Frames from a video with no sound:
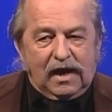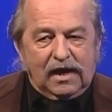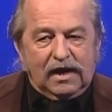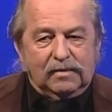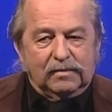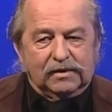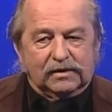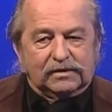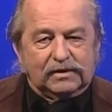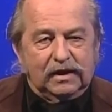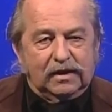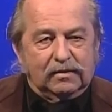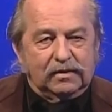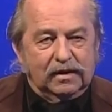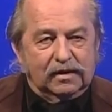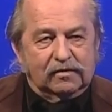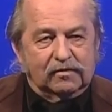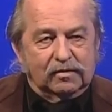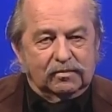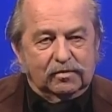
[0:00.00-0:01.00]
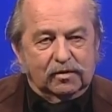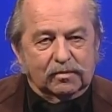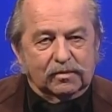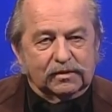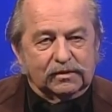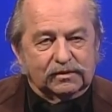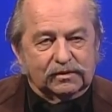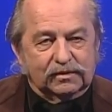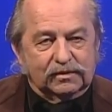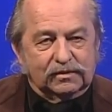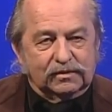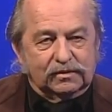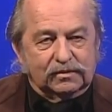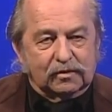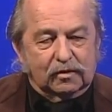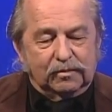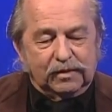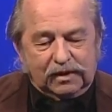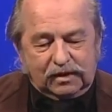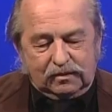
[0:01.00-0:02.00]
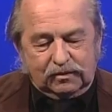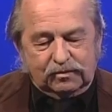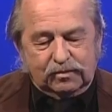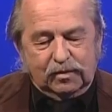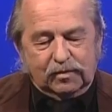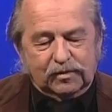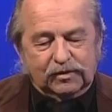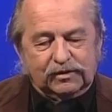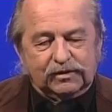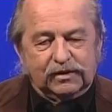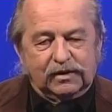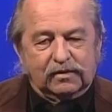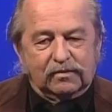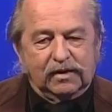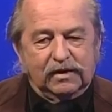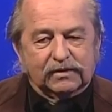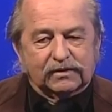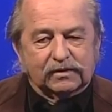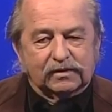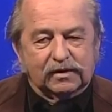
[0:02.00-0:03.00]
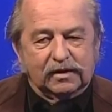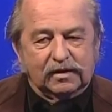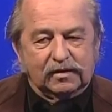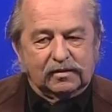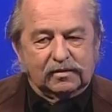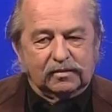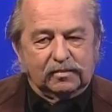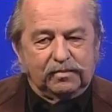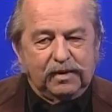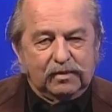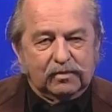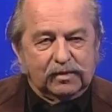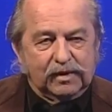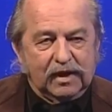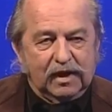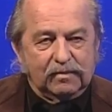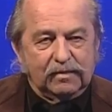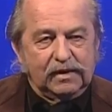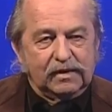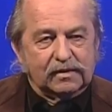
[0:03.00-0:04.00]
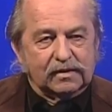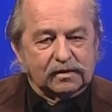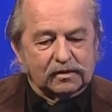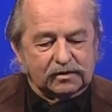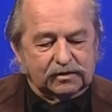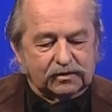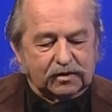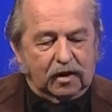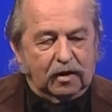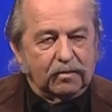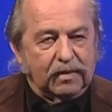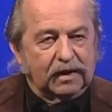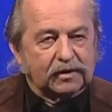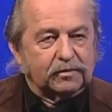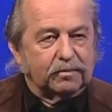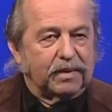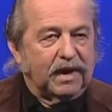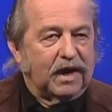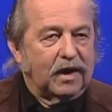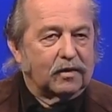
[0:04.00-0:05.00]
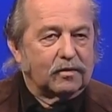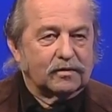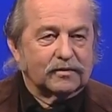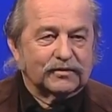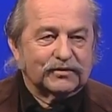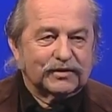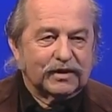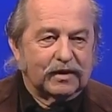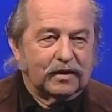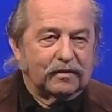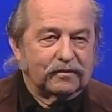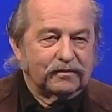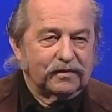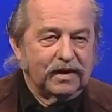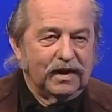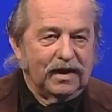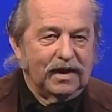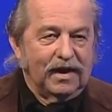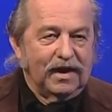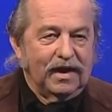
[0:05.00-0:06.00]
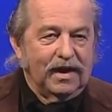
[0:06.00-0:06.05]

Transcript: I am at the tail end of the boomer, or beginning of the boomer generation, and the people behind me, it's all about the power of self.